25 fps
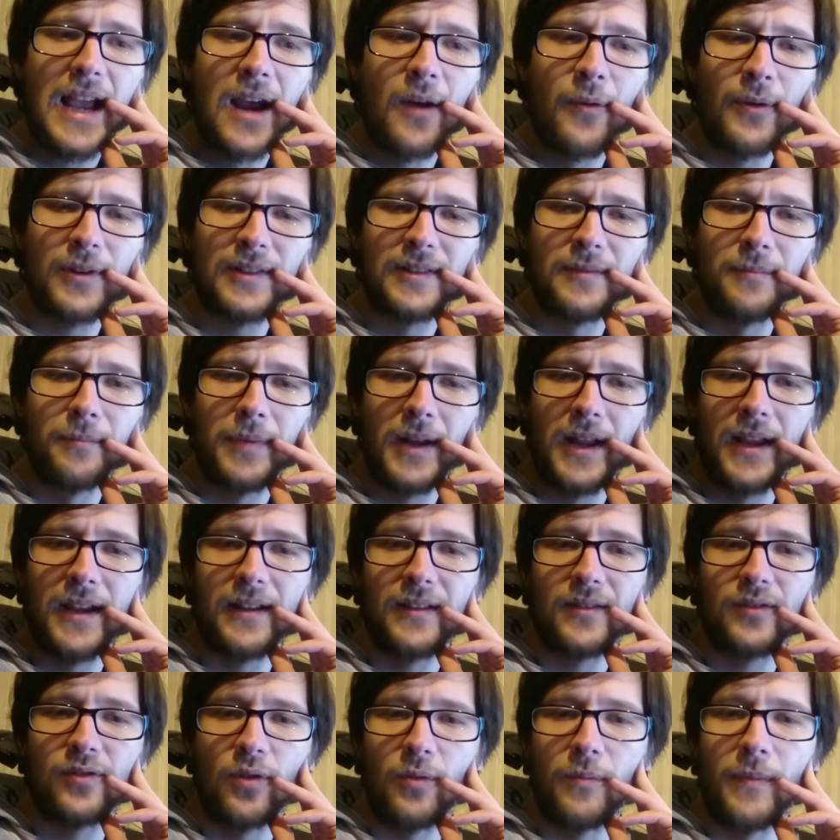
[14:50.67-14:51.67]
I wasn't
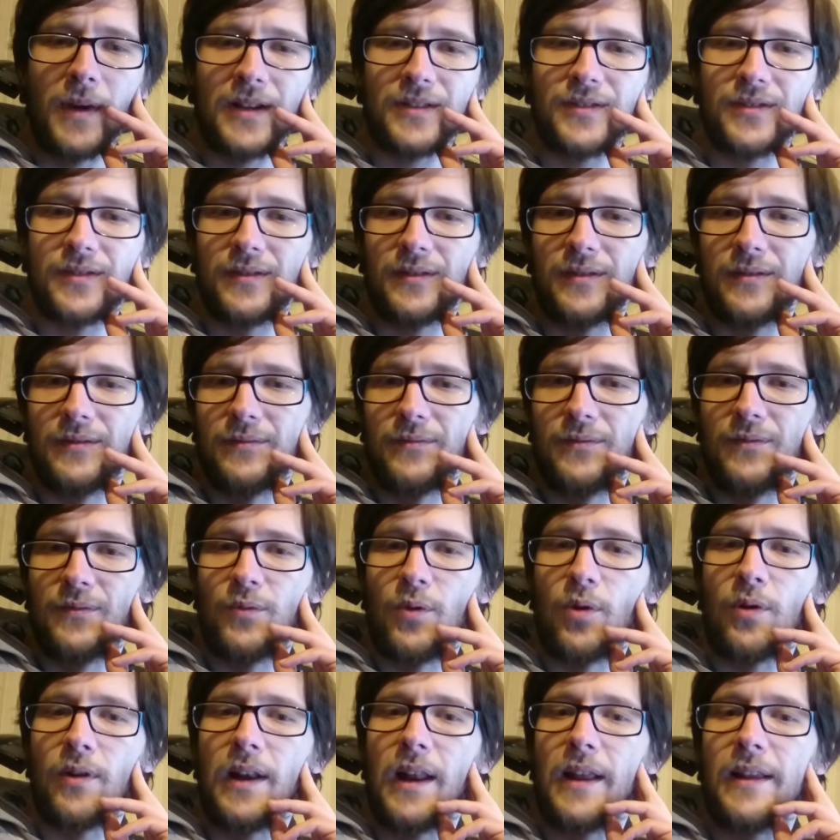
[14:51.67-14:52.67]
playing so much
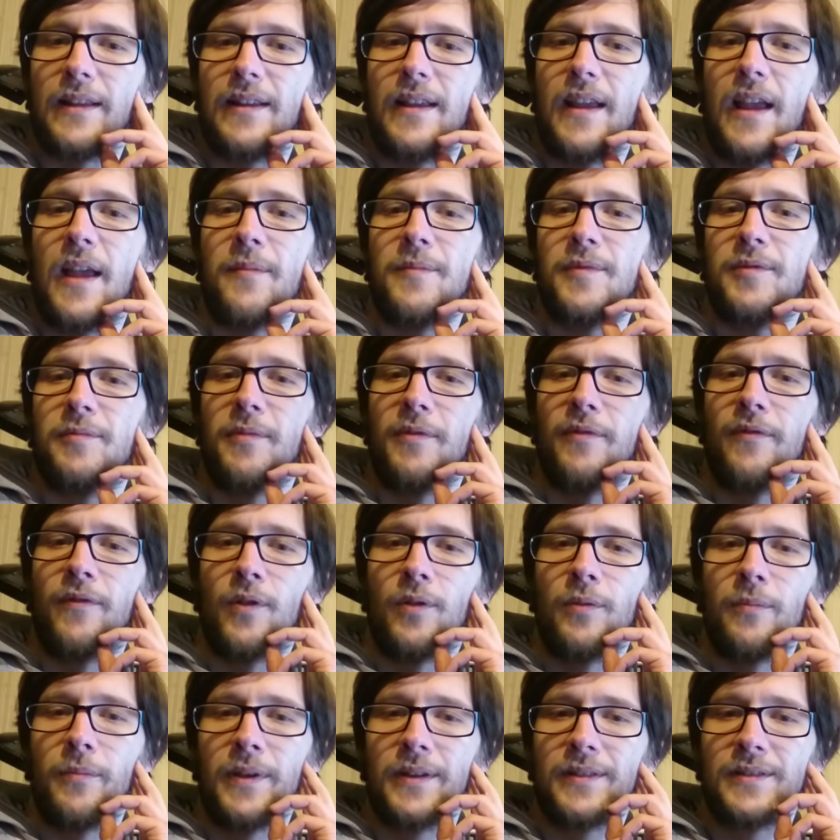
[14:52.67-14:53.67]
roguelike games
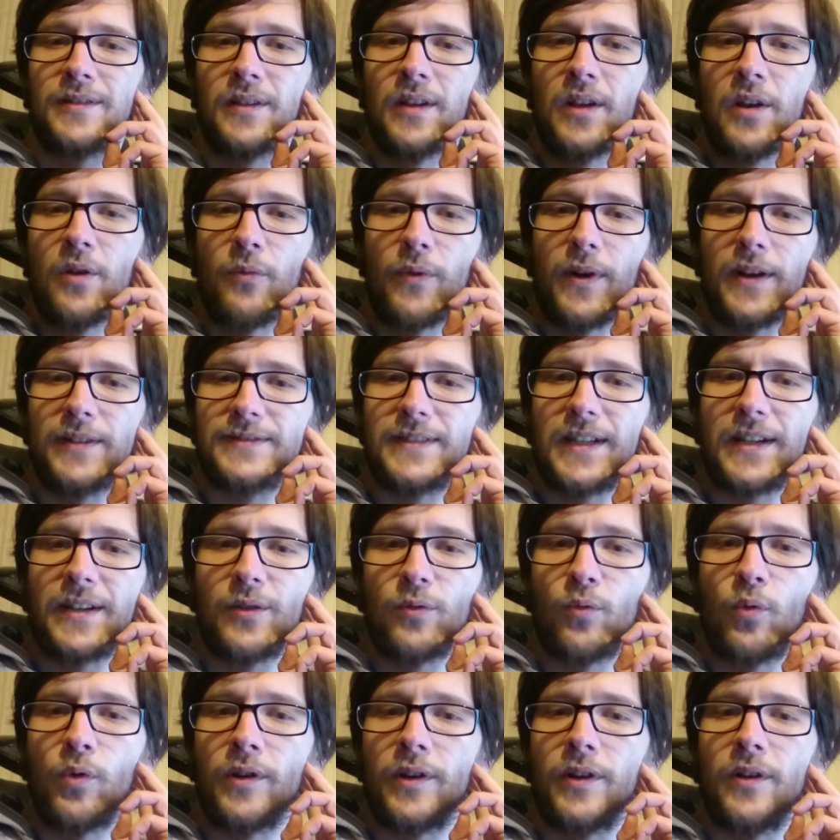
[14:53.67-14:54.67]
before, but when I
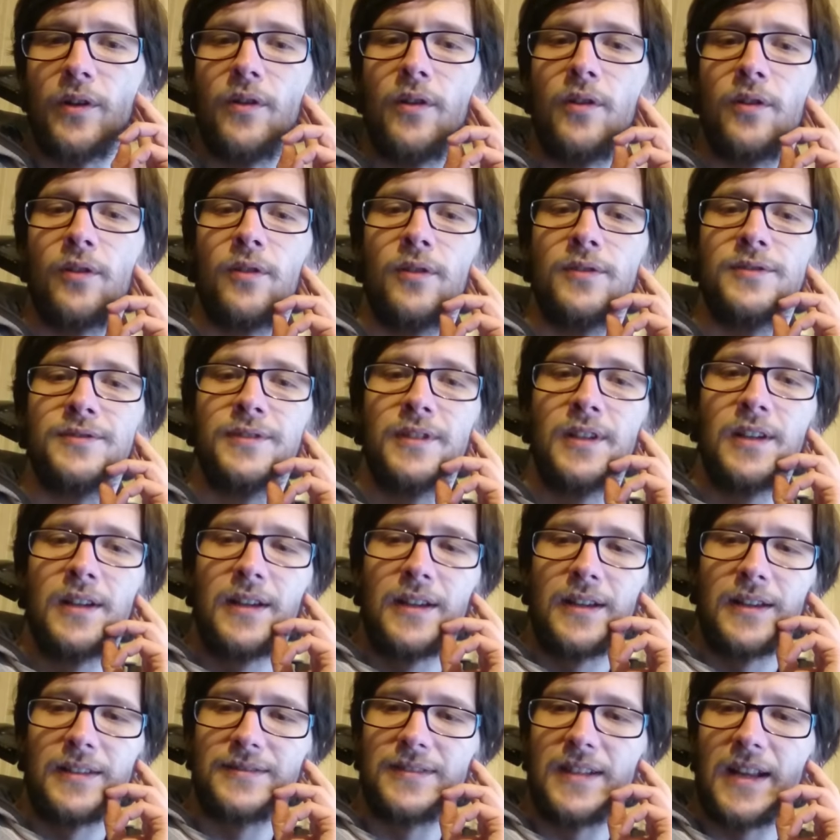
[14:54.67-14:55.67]
started working on Okhlos,
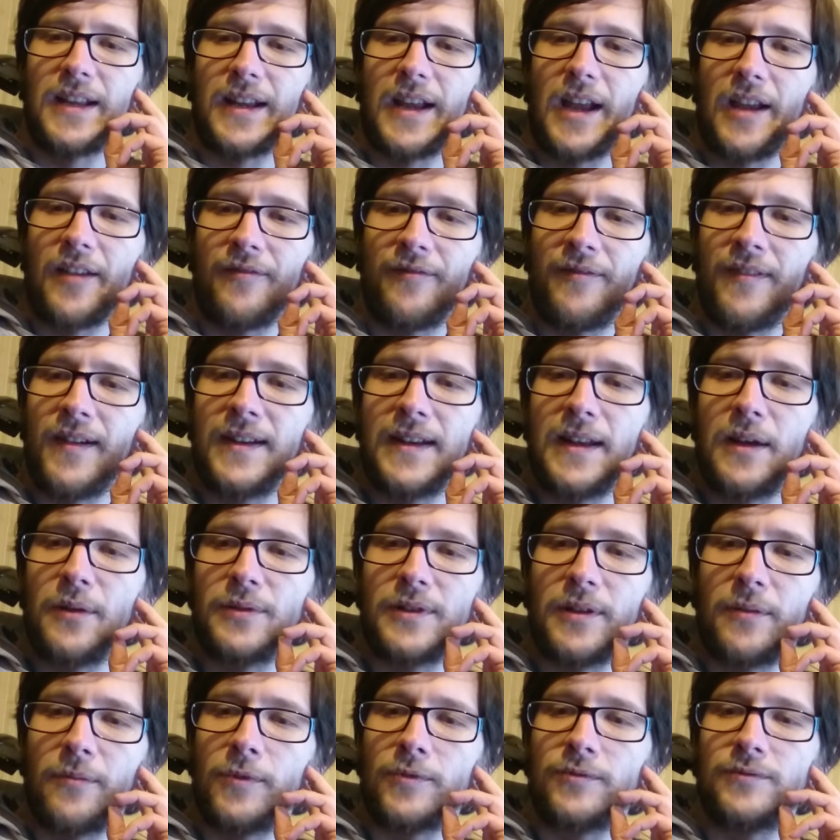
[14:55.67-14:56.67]
it's like I found
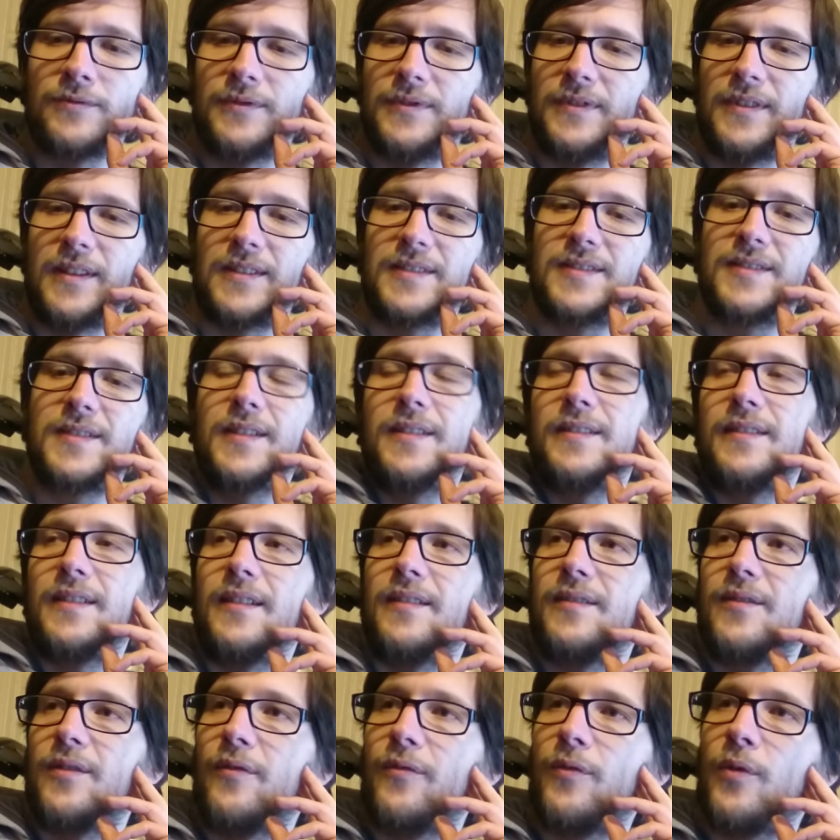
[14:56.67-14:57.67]
out about the
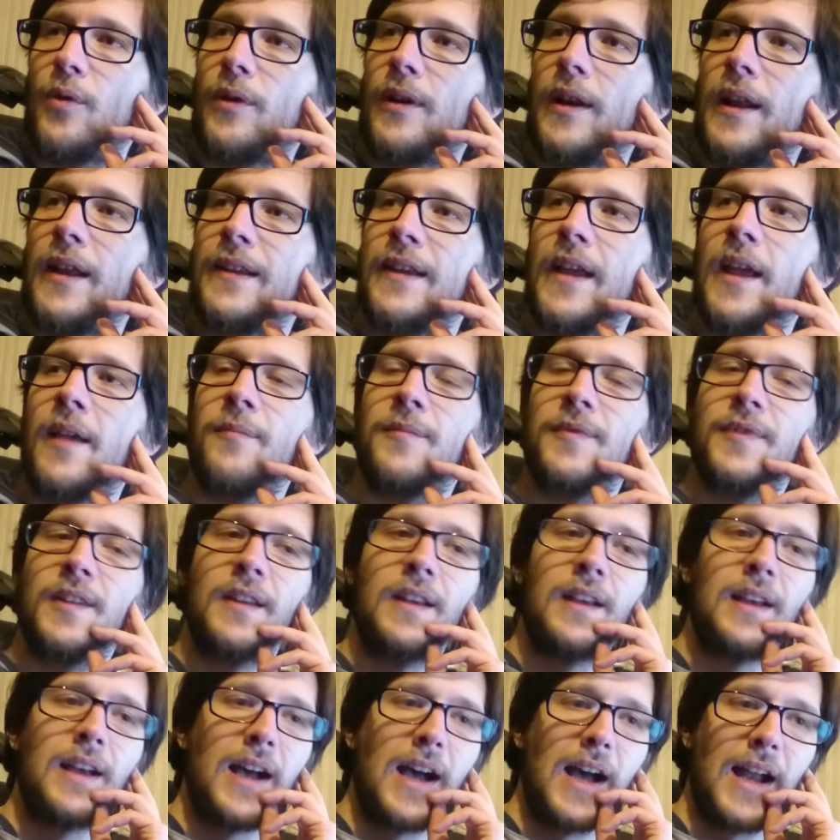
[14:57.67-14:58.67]
existence of roguelike games,
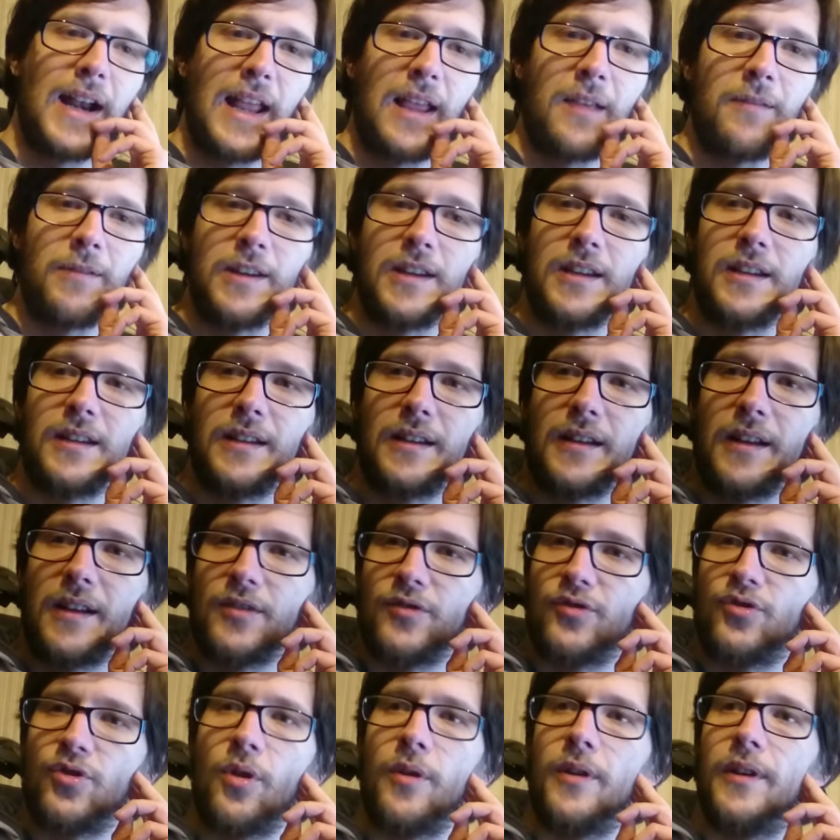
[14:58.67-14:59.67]
and I've been
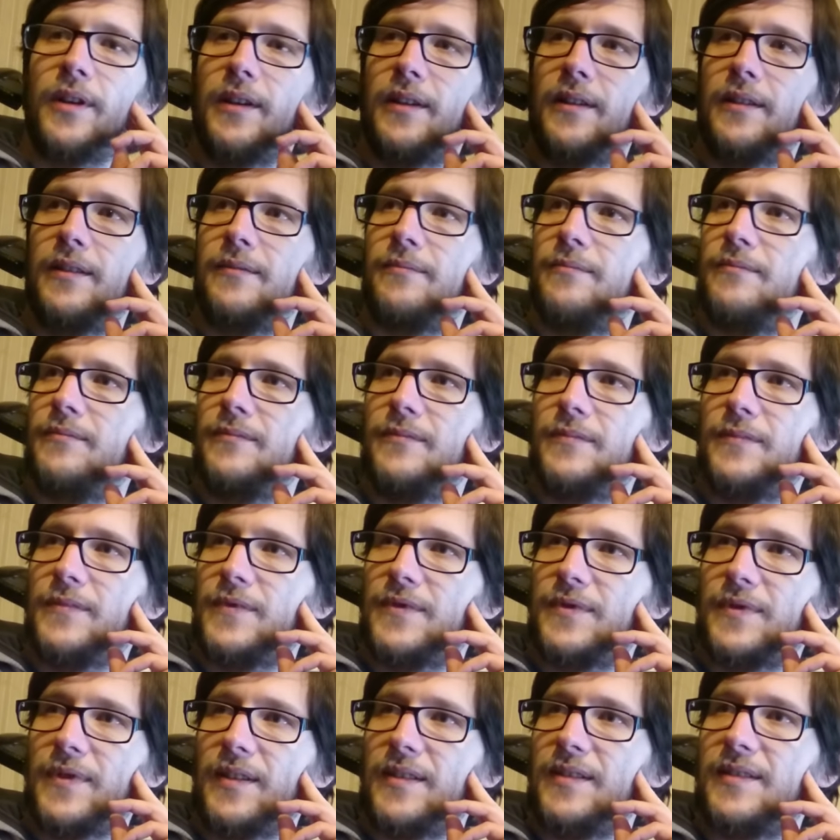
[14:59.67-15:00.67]
enjoying them
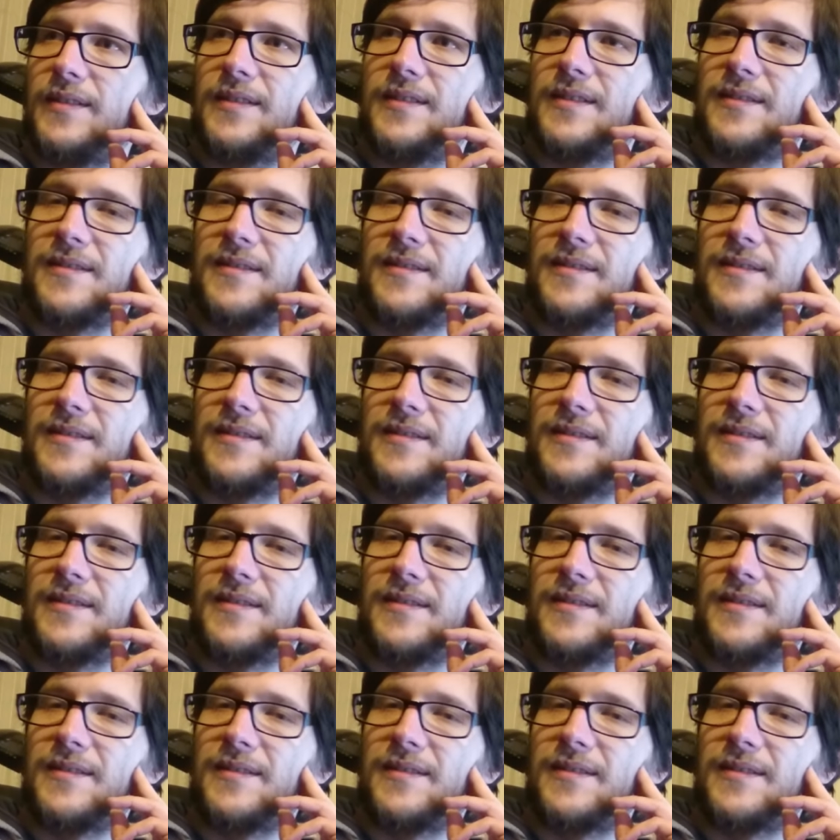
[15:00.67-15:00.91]
since,